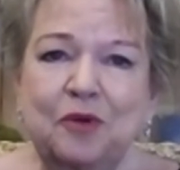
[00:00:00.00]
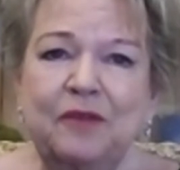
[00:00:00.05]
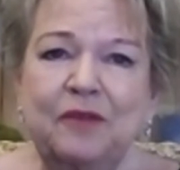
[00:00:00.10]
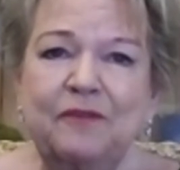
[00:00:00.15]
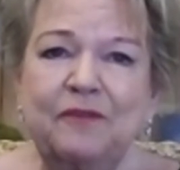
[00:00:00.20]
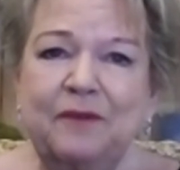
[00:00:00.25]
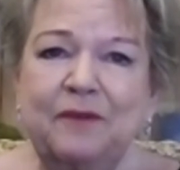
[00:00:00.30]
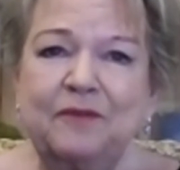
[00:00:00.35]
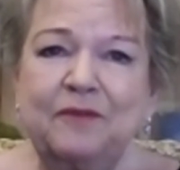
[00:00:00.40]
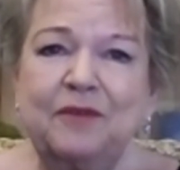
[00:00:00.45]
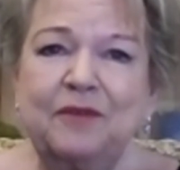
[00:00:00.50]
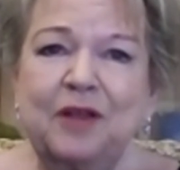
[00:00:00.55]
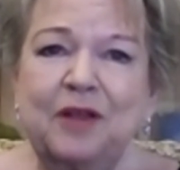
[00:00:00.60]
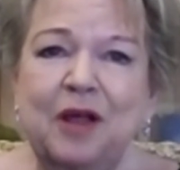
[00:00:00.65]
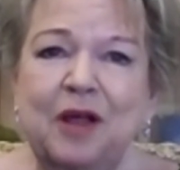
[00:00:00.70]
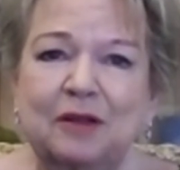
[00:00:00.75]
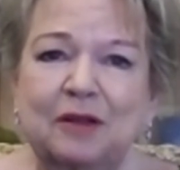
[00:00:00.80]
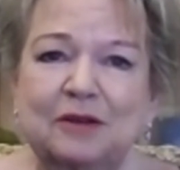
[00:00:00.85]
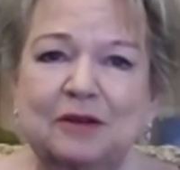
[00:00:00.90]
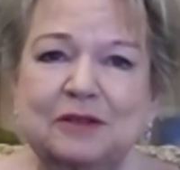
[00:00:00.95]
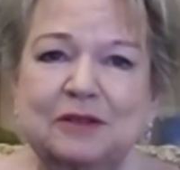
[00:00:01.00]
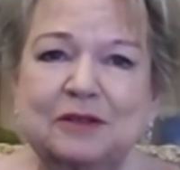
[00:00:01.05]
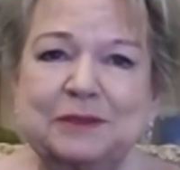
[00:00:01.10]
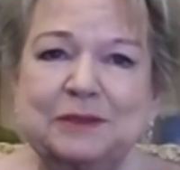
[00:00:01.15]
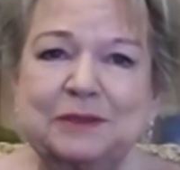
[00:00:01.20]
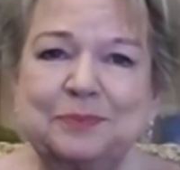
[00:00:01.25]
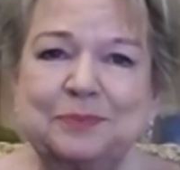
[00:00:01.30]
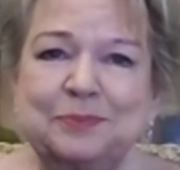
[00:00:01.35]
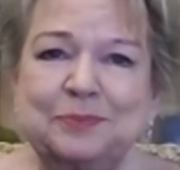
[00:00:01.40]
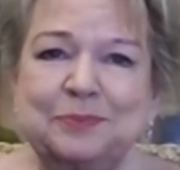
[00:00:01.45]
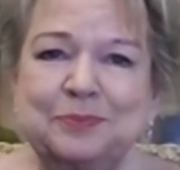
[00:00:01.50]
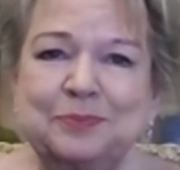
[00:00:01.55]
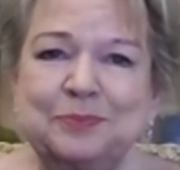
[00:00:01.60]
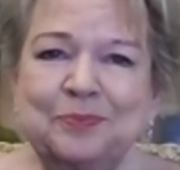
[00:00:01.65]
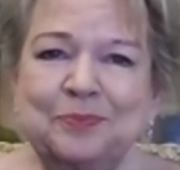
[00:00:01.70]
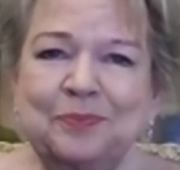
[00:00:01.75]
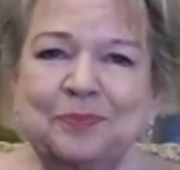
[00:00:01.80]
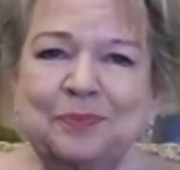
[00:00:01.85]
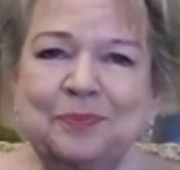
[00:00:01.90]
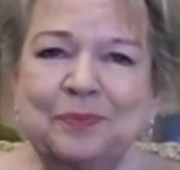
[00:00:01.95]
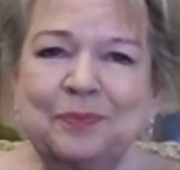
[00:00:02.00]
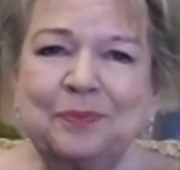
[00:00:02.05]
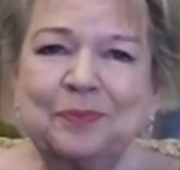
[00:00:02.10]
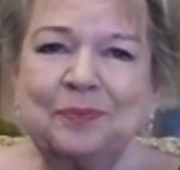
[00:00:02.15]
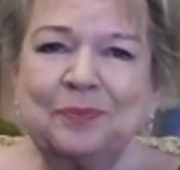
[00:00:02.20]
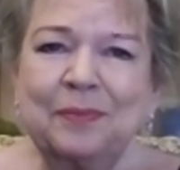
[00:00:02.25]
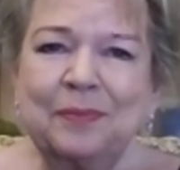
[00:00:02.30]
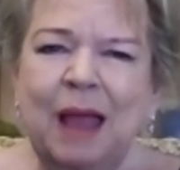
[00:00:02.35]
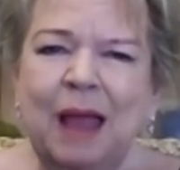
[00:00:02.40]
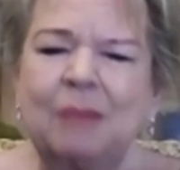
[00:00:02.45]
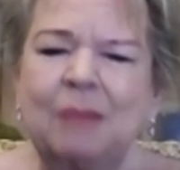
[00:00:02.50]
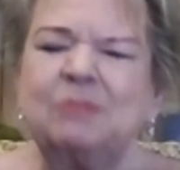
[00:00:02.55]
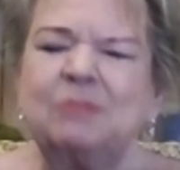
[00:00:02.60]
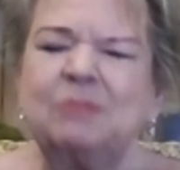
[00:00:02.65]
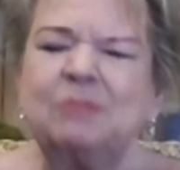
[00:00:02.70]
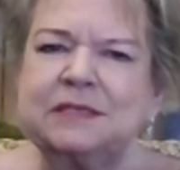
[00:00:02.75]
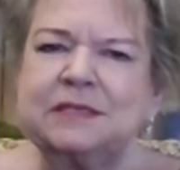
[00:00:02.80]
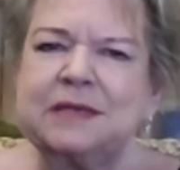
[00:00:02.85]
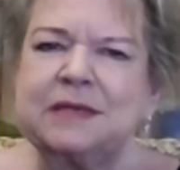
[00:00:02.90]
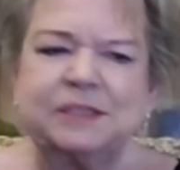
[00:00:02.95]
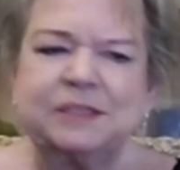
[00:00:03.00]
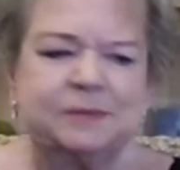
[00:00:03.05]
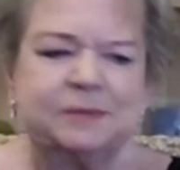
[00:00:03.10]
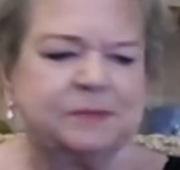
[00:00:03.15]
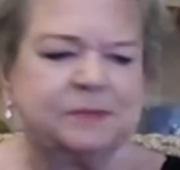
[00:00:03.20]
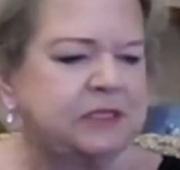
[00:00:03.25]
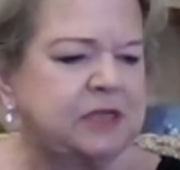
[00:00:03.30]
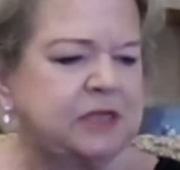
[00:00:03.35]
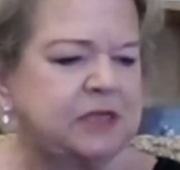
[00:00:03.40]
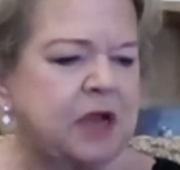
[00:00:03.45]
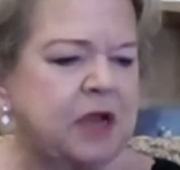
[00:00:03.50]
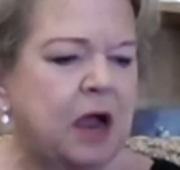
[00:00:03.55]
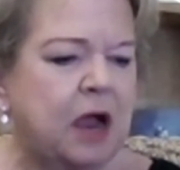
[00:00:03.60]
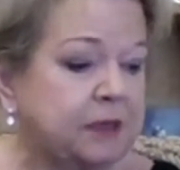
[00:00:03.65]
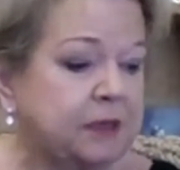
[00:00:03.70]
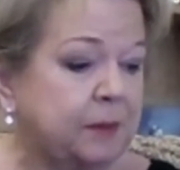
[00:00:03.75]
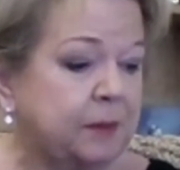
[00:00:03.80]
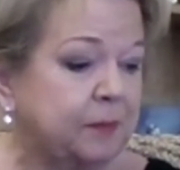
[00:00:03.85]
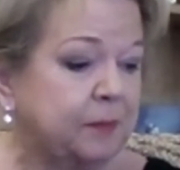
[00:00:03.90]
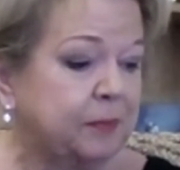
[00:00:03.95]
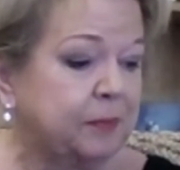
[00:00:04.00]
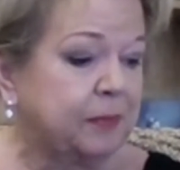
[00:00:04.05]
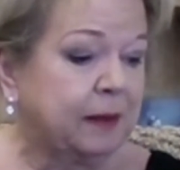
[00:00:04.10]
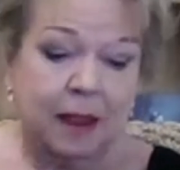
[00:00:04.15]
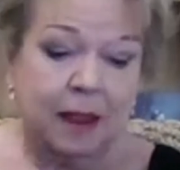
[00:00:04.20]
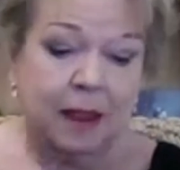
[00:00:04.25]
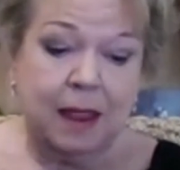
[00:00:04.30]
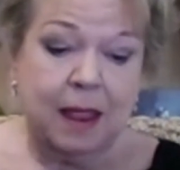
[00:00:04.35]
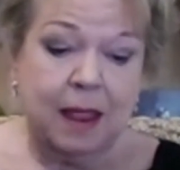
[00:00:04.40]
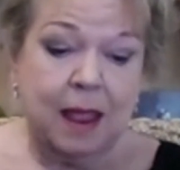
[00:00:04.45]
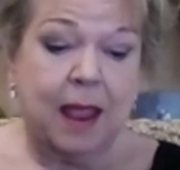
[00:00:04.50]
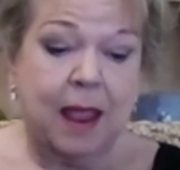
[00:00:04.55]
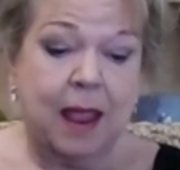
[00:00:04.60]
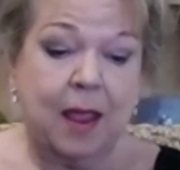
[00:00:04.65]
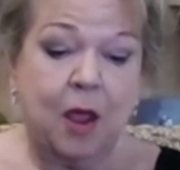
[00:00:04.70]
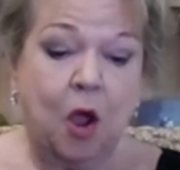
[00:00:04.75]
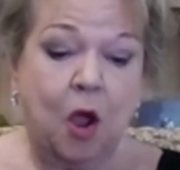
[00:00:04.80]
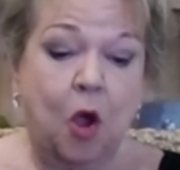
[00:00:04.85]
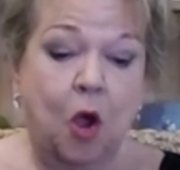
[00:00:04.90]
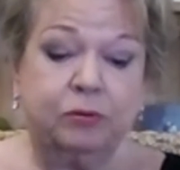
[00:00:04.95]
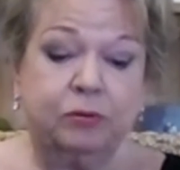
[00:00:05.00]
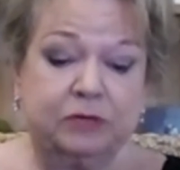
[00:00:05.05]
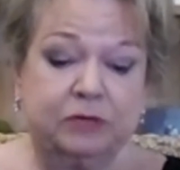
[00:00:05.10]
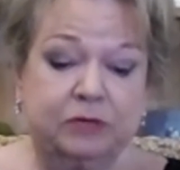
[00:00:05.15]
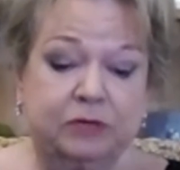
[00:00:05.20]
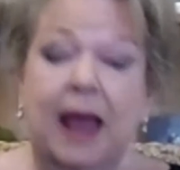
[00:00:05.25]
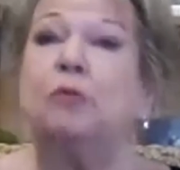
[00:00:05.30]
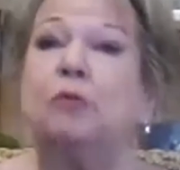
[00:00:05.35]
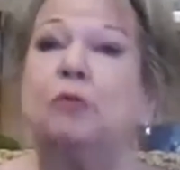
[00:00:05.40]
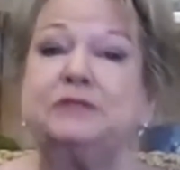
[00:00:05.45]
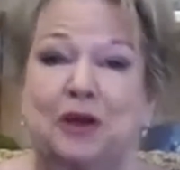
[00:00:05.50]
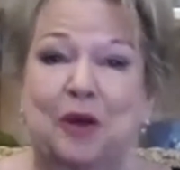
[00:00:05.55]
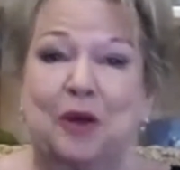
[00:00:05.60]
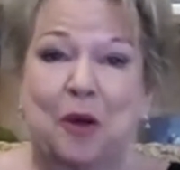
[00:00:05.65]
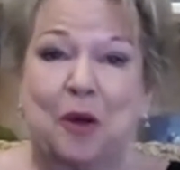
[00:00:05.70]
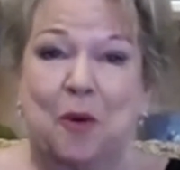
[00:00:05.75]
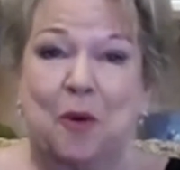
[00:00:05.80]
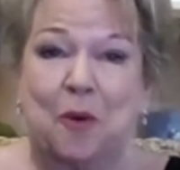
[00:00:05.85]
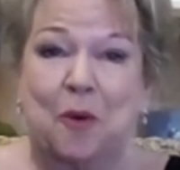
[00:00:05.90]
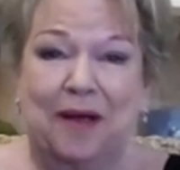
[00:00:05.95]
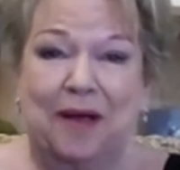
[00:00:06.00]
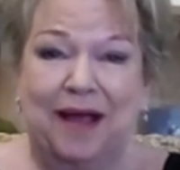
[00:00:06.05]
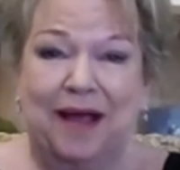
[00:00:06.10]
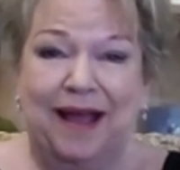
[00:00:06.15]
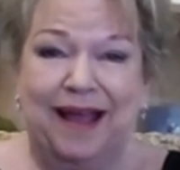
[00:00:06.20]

I'm sure he's got some stock or something. I hope so. I sure do.